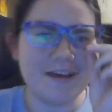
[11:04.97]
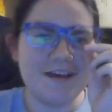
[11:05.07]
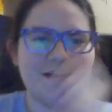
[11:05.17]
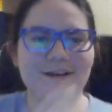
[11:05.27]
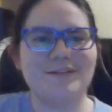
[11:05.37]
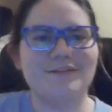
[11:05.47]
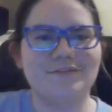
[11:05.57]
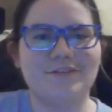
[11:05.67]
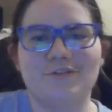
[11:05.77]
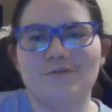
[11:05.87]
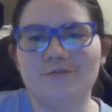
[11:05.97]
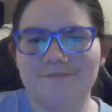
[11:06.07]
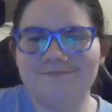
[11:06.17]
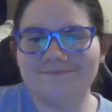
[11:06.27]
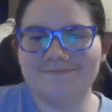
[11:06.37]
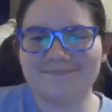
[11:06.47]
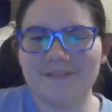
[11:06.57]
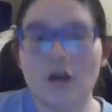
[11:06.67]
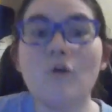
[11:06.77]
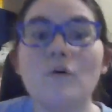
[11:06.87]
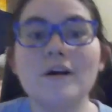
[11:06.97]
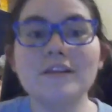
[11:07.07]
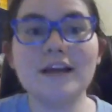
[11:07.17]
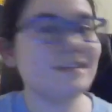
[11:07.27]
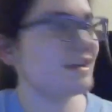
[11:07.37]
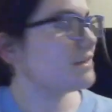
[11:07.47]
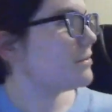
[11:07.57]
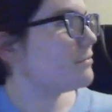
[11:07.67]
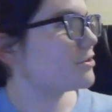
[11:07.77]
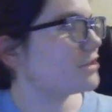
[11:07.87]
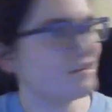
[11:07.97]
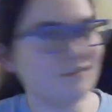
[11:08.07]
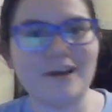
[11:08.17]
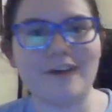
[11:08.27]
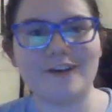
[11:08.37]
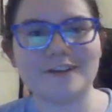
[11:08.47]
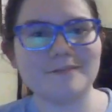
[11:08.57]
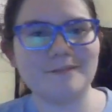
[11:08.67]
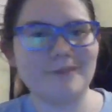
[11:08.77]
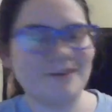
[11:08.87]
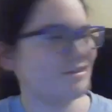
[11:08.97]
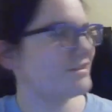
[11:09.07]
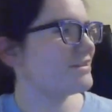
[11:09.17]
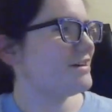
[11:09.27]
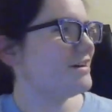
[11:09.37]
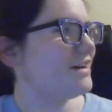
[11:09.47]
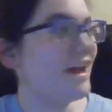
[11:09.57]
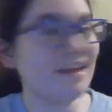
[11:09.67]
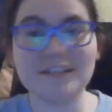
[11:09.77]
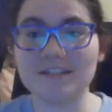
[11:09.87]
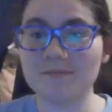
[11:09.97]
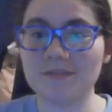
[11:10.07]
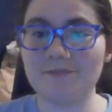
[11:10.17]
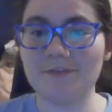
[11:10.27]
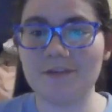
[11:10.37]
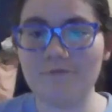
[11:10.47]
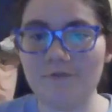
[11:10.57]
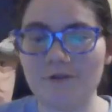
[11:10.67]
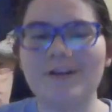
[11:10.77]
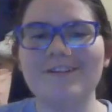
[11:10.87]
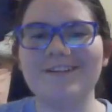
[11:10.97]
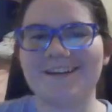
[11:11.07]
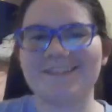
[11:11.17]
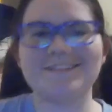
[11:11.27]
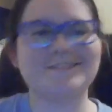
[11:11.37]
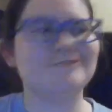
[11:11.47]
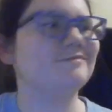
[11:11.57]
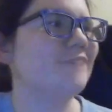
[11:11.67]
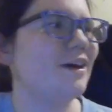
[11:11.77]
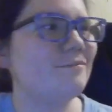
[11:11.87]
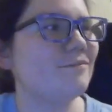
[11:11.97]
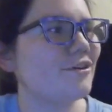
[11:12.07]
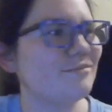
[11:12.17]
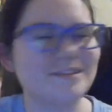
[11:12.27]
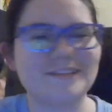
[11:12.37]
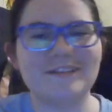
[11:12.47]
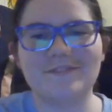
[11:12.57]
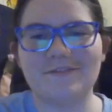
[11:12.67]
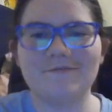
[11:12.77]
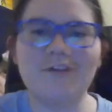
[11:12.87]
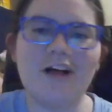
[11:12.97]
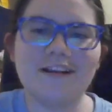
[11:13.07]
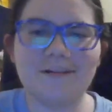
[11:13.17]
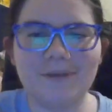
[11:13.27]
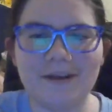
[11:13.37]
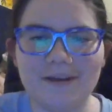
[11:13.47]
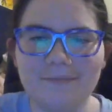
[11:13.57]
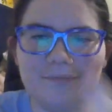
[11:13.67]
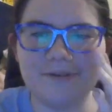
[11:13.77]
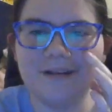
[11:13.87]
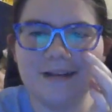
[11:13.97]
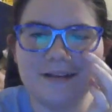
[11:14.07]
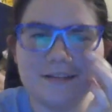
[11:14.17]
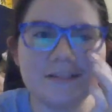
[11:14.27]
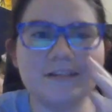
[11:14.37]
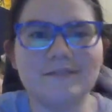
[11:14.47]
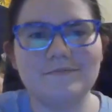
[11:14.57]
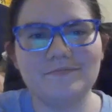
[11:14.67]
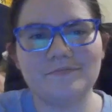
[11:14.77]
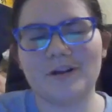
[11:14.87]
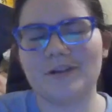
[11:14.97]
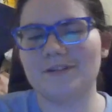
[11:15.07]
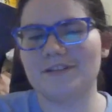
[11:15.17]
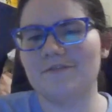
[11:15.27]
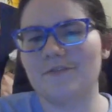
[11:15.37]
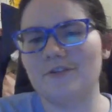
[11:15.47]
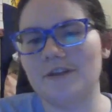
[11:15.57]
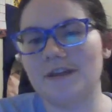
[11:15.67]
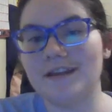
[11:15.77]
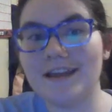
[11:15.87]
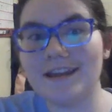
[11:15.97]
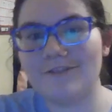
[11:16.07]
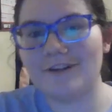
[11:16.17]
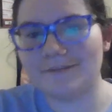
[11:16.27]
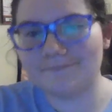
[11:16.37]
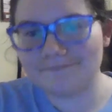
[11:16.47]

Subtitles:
and they're cool. Oh, that's X-Men merch. I do have X-Men merch. And it's specifically Wolverine. Okay, that's cool. I'm proud of myself now. Well, I didn't buy it, but still, proud of myself for owning it. Anyway,